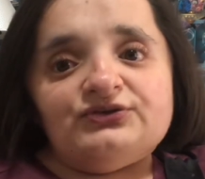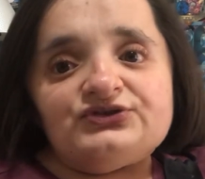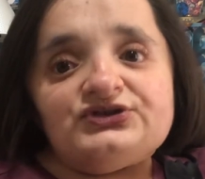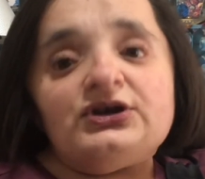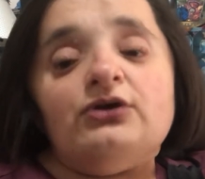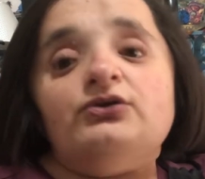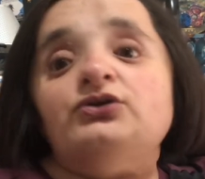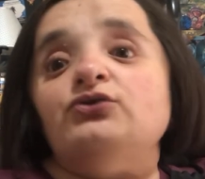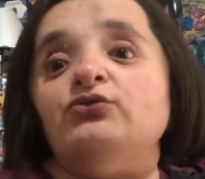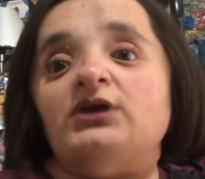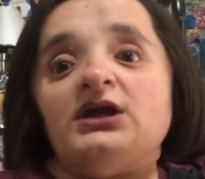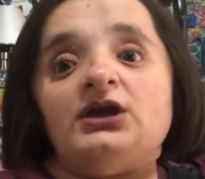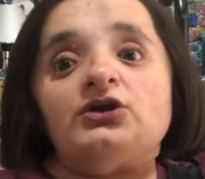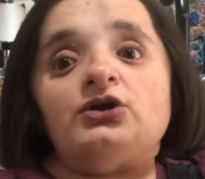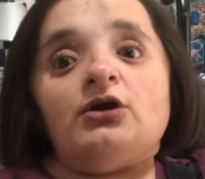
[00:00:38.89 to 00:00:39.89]
So you
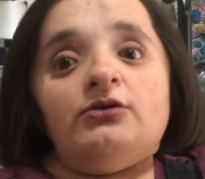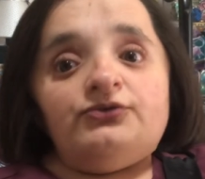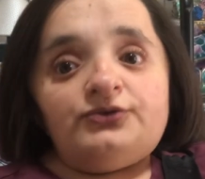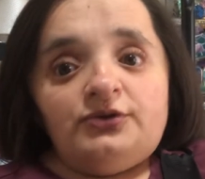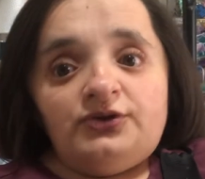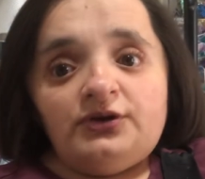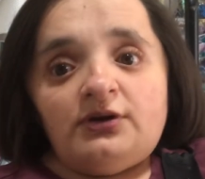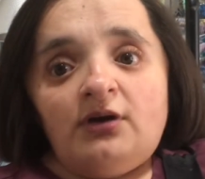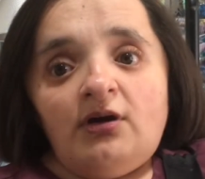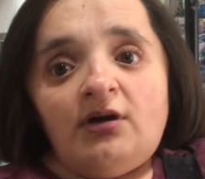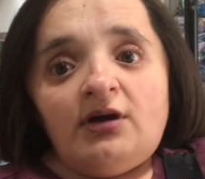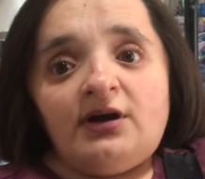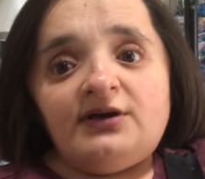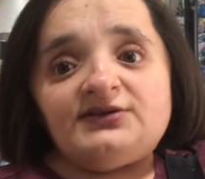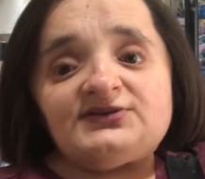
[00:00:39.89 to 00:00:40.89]
can go through the
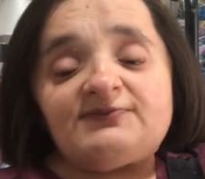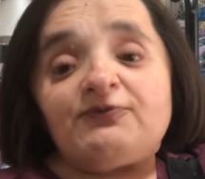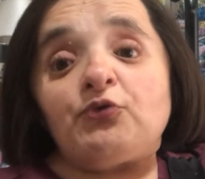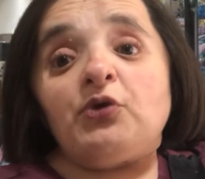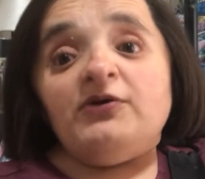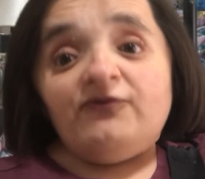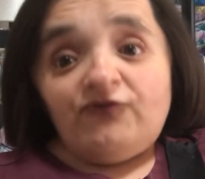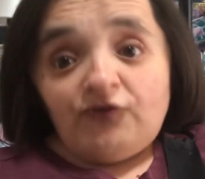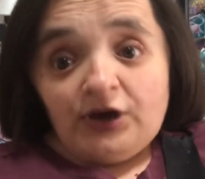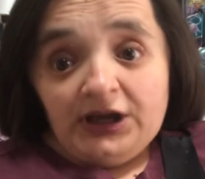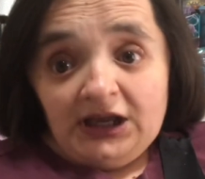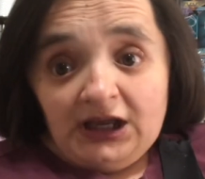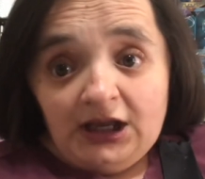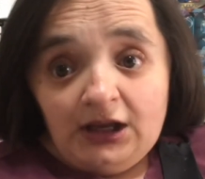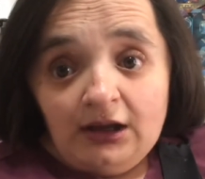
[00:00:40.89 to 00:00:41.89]
cards for
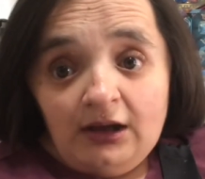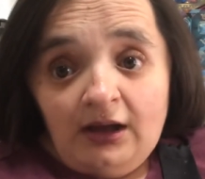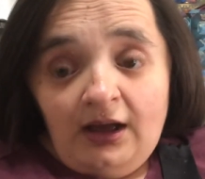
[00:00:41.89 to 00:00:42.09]
free